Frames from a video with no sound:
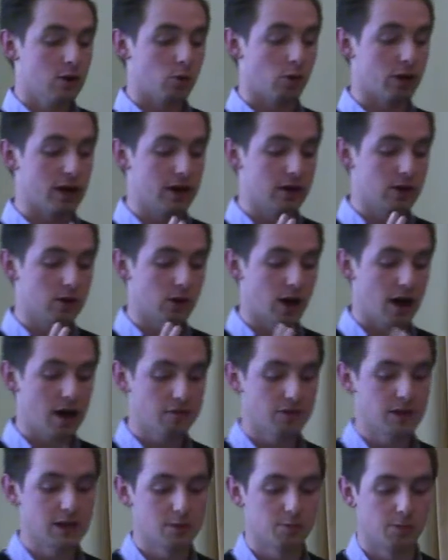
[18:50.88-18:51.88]
when you
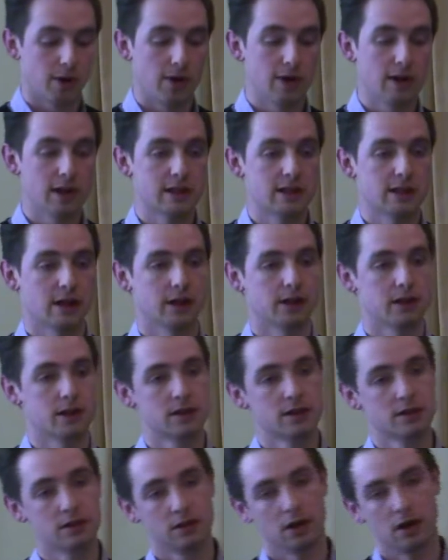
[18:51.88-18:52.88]
have these burial
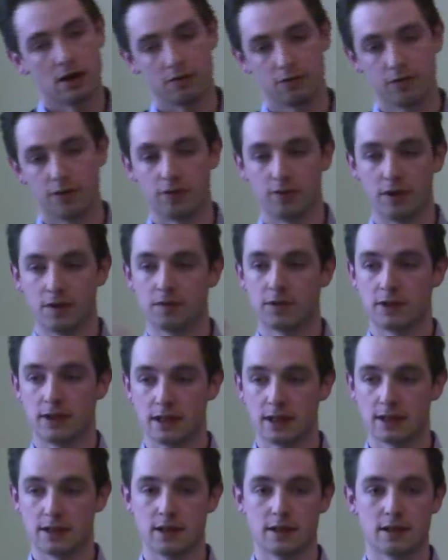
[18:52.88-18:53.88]
sites of the 5th,
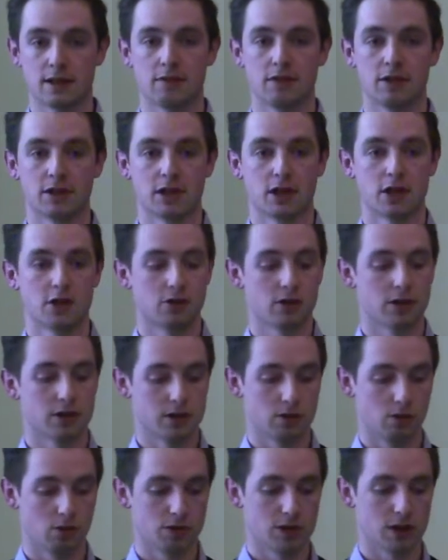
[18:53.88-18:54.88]
6th and 7th century
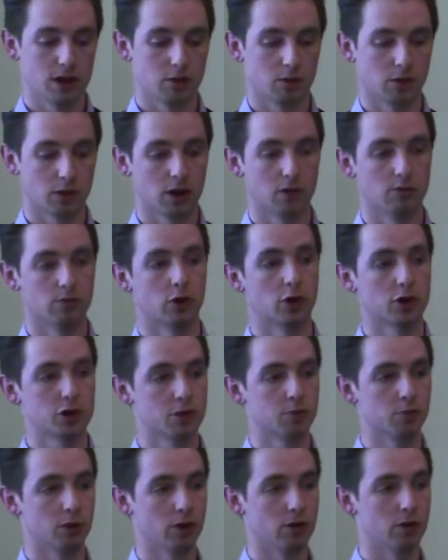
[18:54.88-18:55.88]
associated with
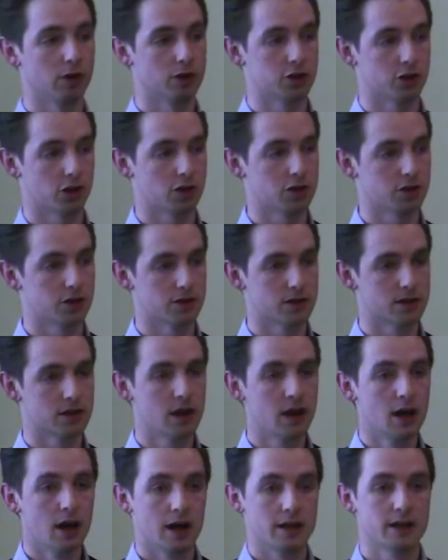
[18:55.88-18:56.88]
conversion period churches,
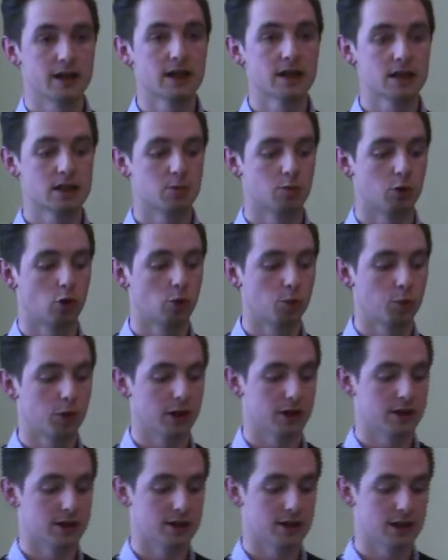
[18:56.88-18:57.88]
I think it's
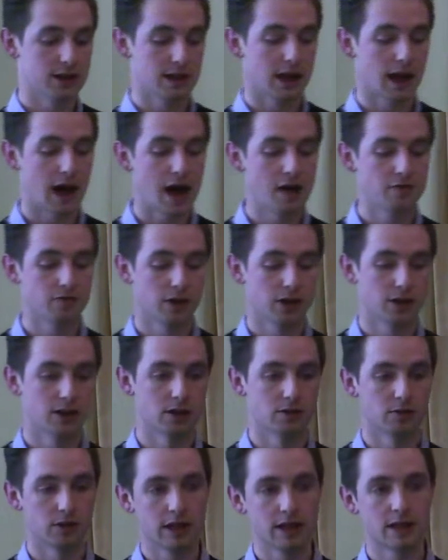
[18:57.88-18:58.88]
appropriate to see the
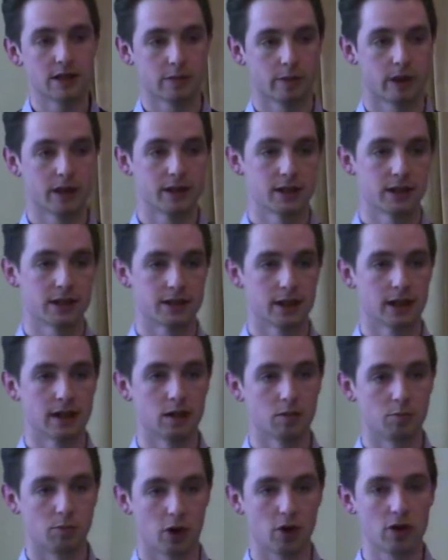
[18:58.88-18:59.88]
advent of east-west
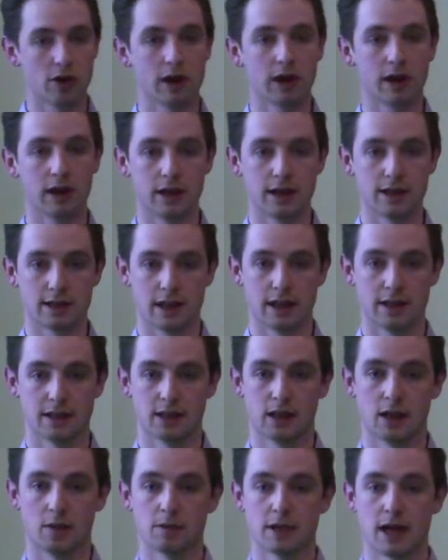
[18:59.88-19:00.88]
extended burial in these
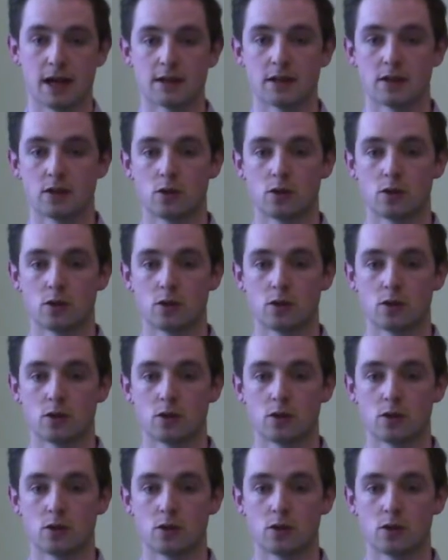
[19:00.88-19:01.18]
landscapes as